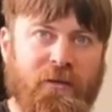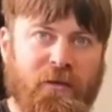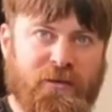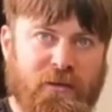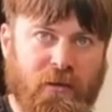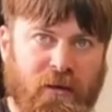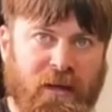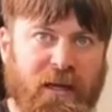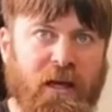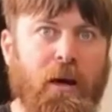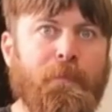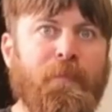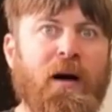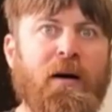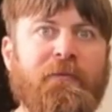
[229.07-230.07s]
There's a link
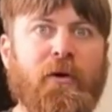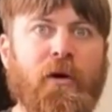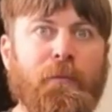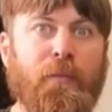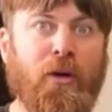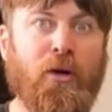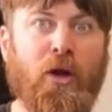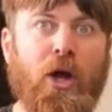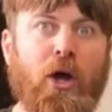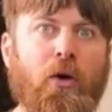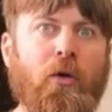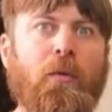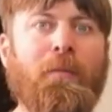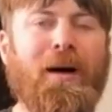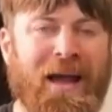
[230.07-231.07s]
above or
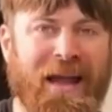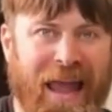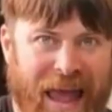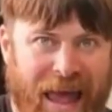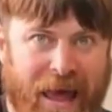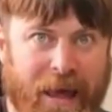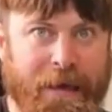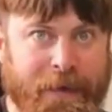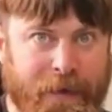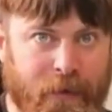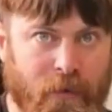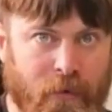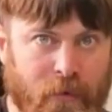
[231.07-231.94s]
below my head